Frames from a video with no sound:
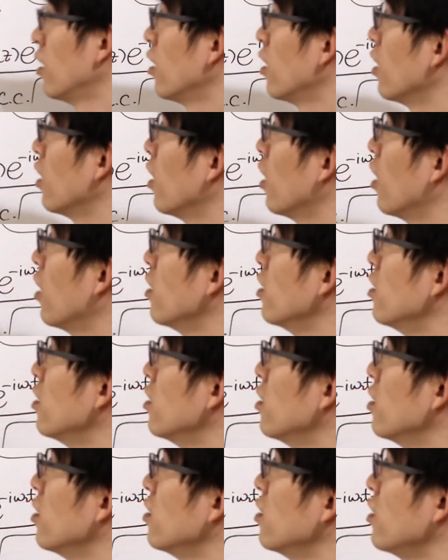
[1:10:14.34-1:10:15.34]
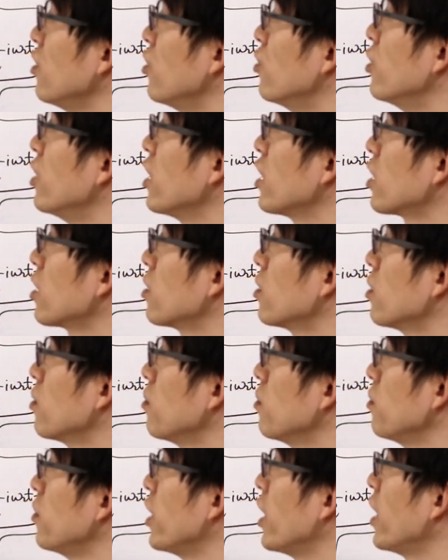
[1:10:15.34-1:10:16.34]
the unique
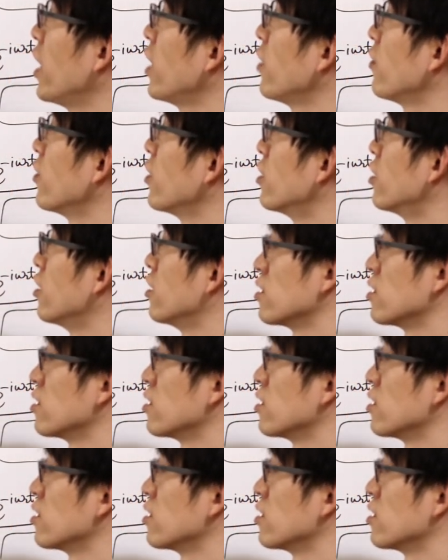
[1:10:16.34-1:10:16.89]
behavior